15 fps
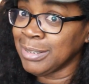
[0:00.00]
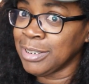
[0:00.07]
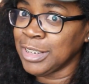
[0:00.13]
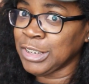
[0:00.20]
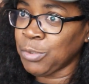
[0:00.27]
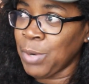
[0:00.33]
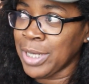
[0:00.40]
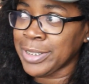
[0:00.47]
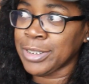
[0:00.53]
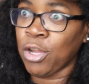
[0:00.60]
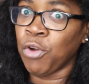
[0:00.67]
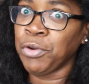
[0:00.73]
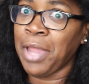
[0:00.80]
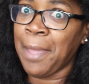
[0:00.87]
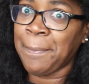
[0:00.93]
answered this question
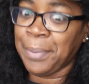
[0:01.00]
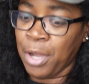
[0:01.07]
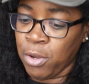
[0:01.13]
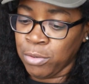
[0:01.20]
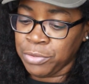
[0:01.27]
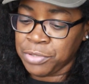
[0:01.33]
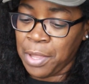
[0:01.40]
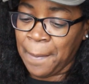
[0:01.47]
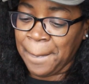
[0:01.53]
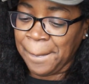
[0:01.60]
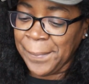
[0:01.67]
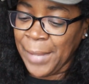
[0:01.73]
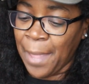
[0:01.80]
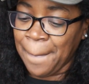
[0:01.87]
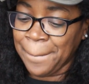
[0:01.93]
on that post,
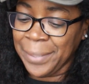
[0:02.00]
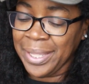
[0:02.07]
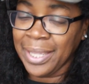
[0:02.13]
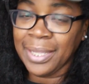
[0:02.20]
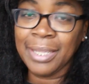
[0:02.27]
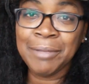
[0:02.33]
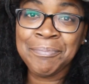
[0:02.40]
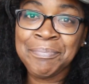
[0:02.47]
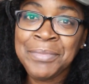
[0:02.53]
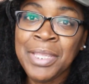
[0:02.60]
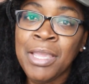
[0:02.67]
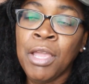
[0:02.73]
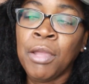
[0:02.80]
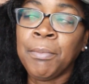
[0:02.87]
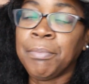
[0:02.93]
Becky,
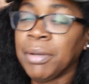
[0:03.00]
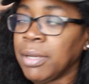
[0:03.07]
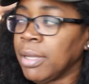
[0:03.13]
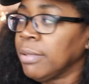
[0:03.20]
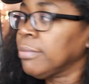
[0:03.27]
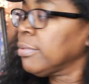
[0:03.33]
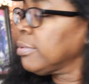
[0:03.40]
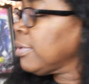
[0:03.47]
but